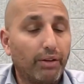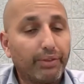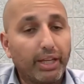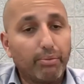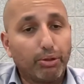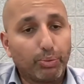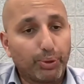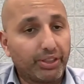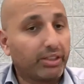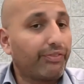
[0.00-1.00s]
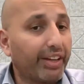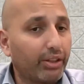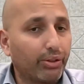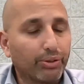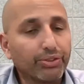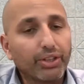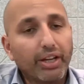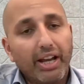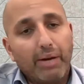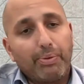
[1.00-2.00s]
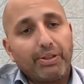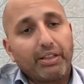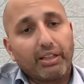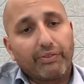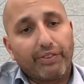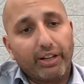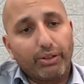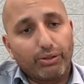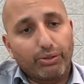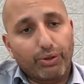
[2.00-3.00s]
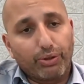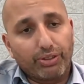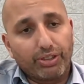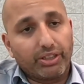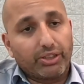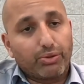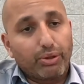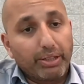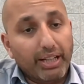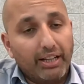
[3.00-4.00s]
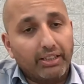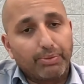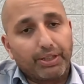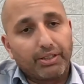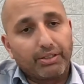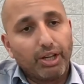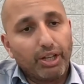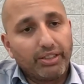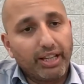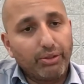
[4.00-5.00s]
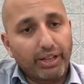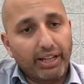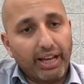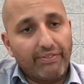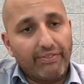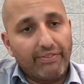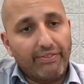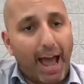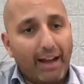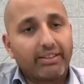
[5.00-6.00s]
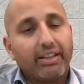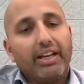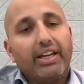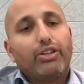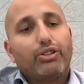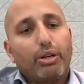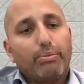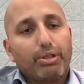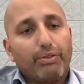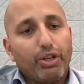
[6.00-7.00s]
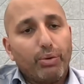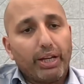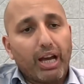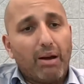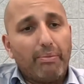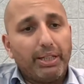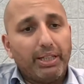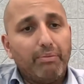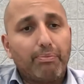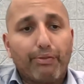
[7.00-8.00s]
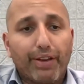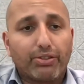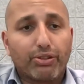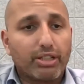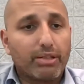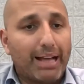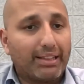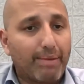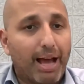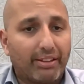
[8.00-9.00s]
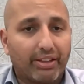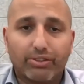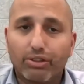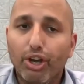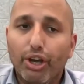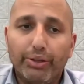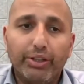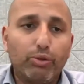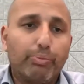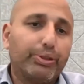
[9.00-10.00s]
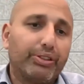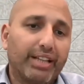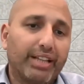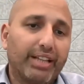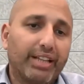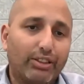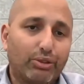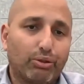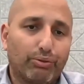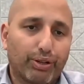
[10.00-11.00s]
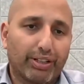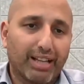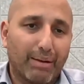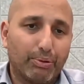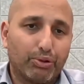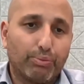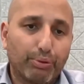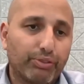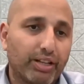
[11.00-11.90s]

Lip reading: able to predict the failures. And predicting failures, of course, is extremely nice, because then you can have an impact in terms of knowing how many professors in mathematics you need to put in that high school, for example, to improve the